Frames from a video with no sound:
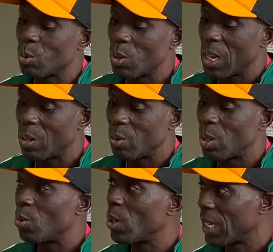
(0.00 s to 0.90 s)
where
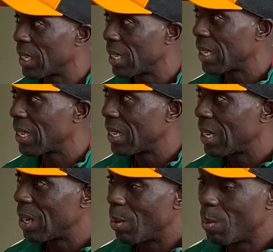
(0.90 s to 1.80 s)
we worked
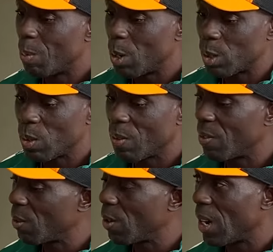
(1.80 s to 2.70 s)
most of
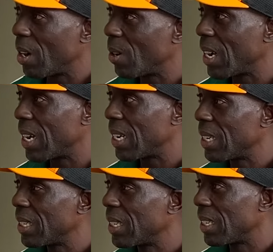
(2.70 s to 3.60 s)
our
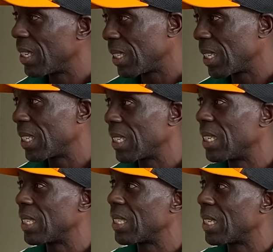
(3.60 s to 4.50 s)
uh,
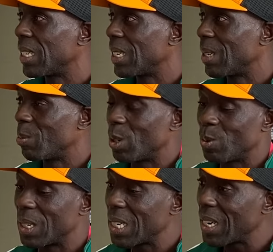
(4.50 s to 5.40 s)
sessions
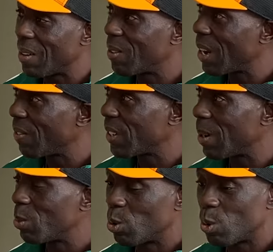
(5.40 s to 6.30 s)
because we didn't have enough
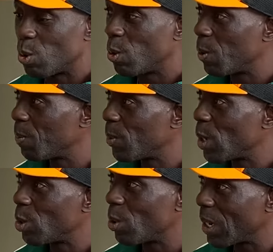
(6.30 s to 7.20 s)
time
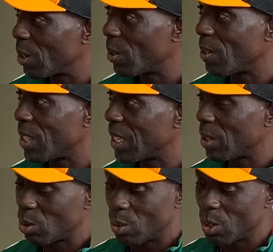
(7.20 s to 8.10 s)
to do a lot of
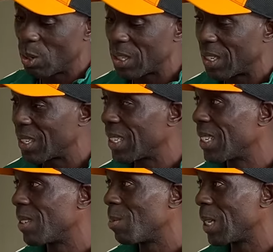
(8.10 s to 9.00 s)
things, so we
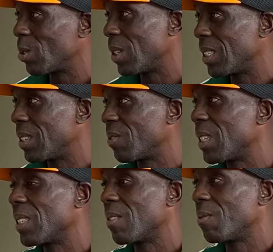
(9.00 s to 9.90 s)
concentrated much on the
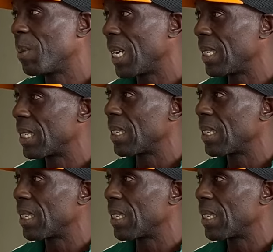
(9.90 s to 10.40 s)
defensive part.